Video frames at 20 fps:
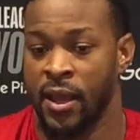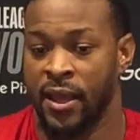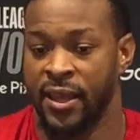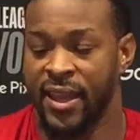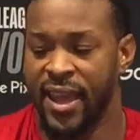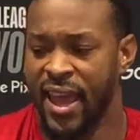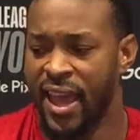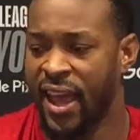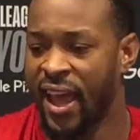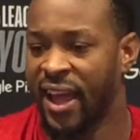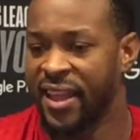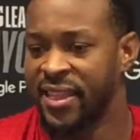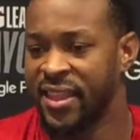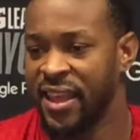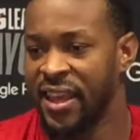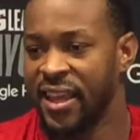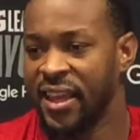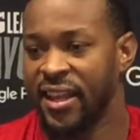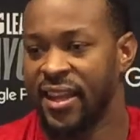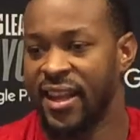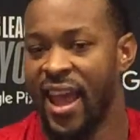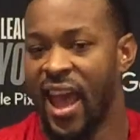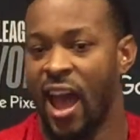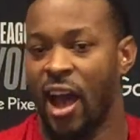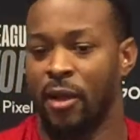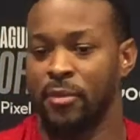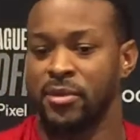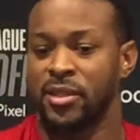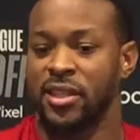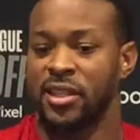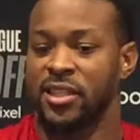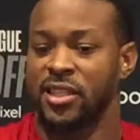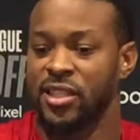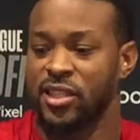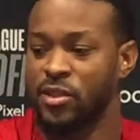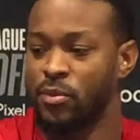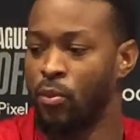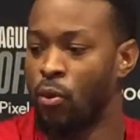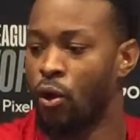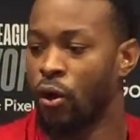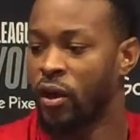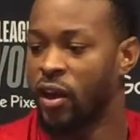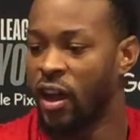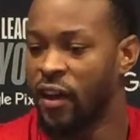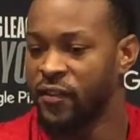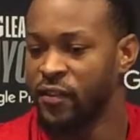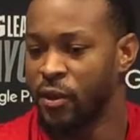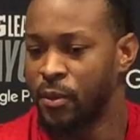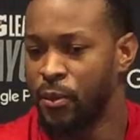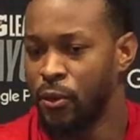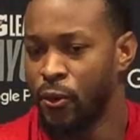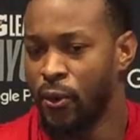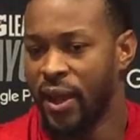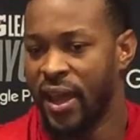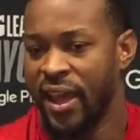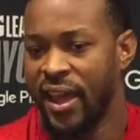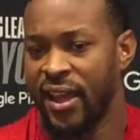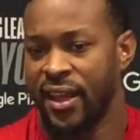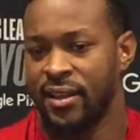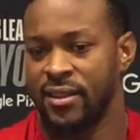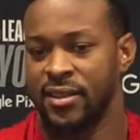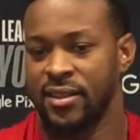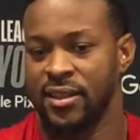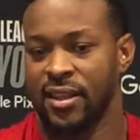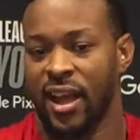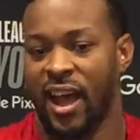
Yeah, I think now I'm just more comfortable and